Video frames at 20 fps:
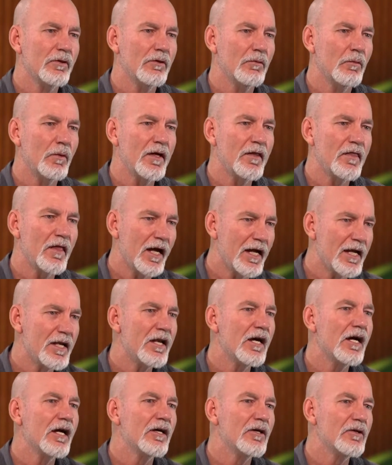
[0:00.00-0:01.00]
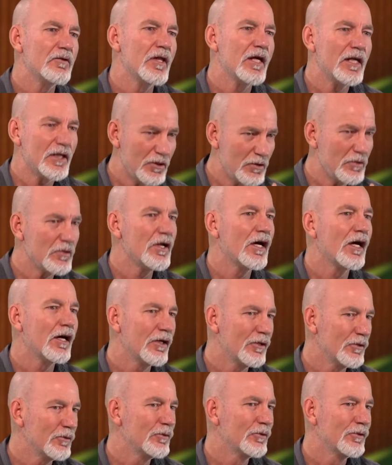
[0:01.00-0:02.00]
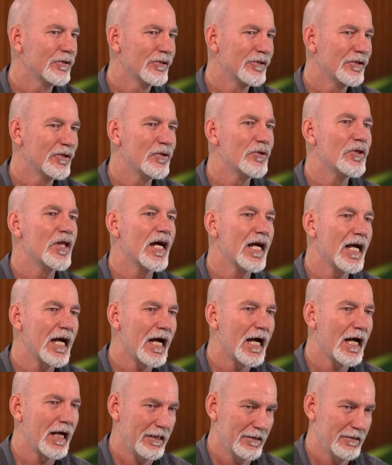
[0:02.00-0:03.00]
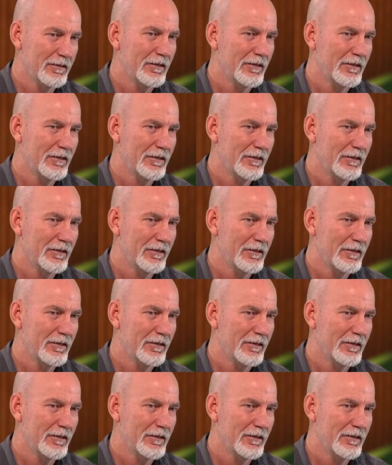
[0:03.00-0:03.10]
where they know that you know who they are,